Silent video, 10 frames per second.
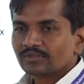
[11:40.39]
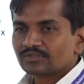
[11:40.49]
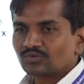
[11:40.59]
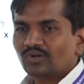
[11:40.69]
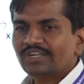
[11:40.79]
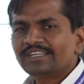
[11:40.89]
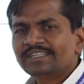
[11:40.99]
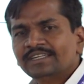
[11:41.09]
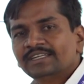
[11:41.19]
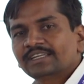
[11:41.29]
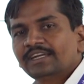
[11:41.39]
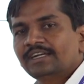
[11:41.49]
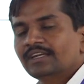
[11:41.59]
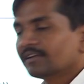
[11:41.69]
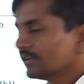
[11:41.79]
So, what it
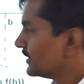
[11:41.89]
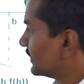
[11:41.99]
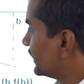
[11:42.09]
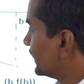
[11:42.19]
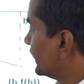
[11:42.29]
indicate? It